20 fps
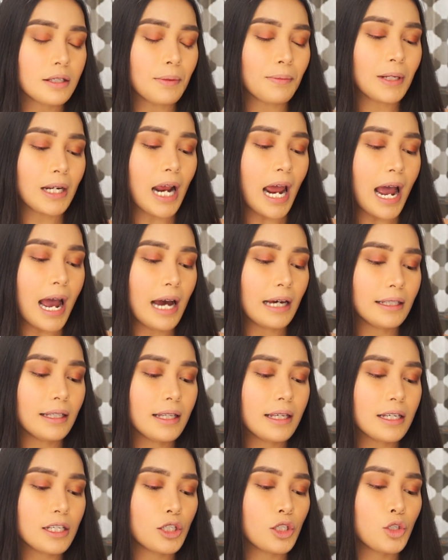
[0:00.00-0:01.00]
gonna add
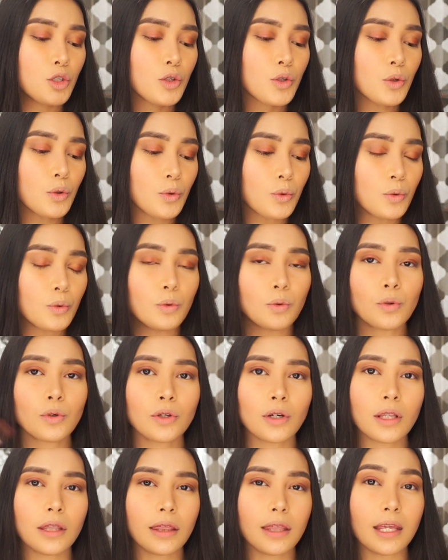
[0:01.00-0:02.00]
this to
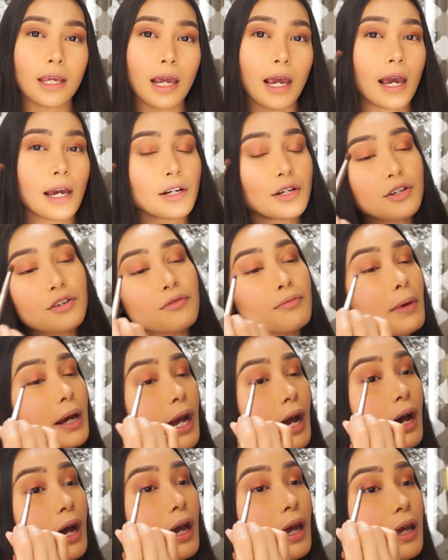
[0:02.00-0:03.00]
the edge of my
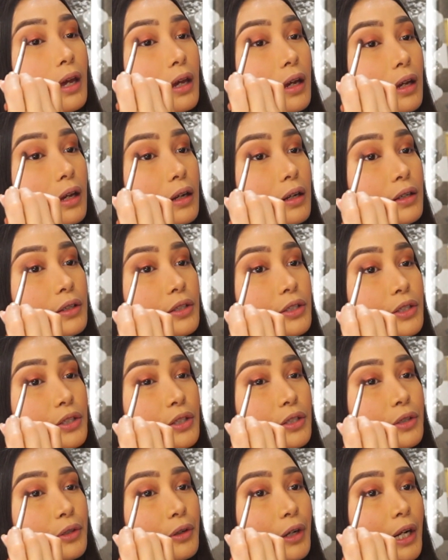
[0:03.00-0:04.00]
eye,
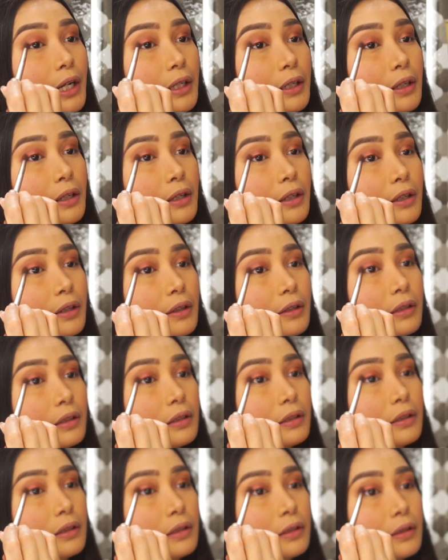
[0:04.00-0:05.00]
just right here.
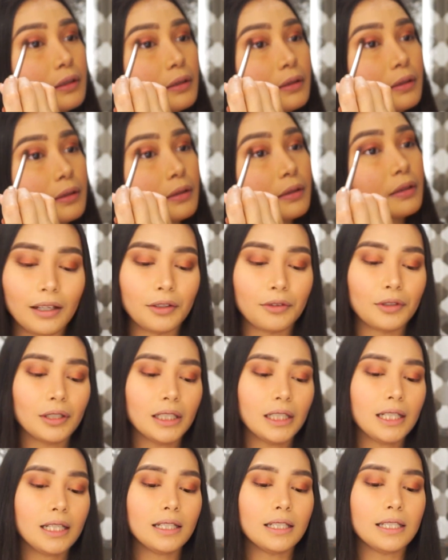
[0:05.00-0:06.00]
It
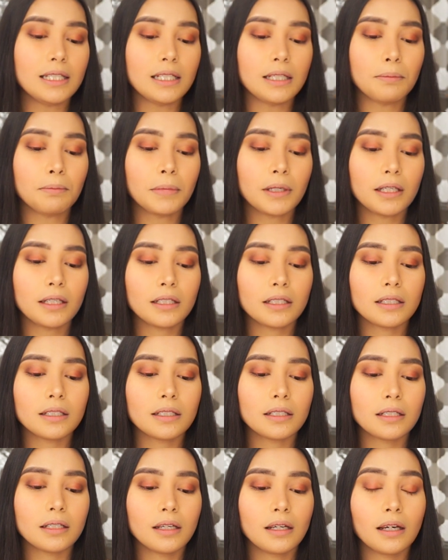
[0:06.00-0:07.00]
really deepened
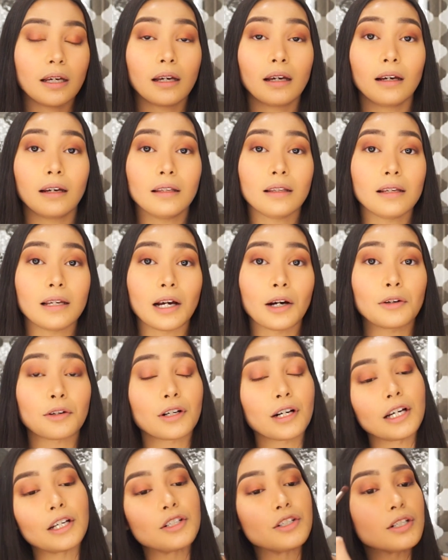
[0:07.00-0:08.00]
the
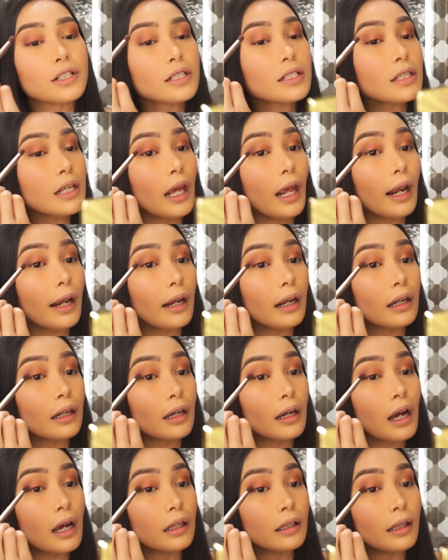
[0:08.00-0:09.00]
outer edges and
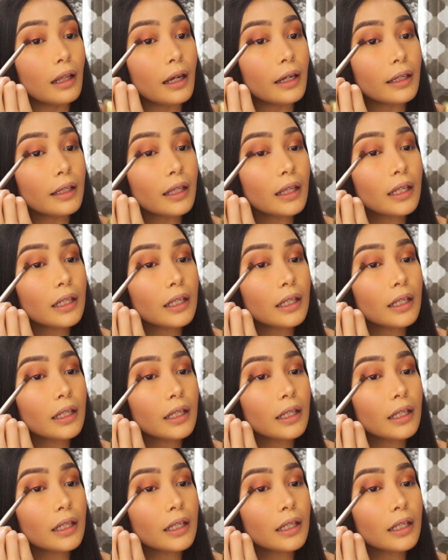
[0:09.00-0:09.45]
I like